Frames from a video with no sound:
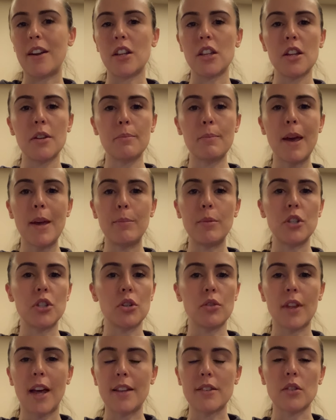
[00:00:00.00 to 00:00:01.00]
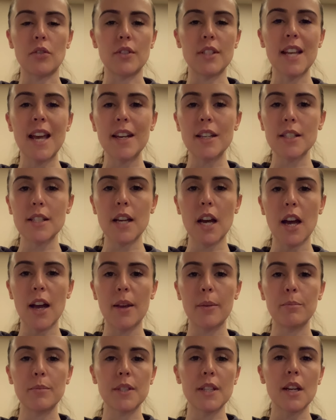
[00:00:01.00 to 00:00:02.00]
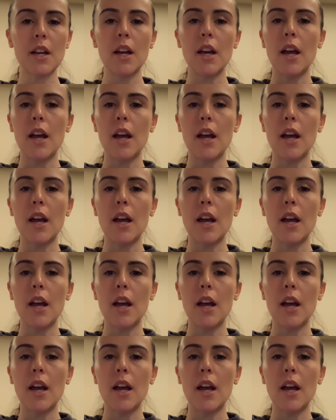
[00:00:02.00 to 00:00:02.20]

and you'd maybe do that sort of 10 times.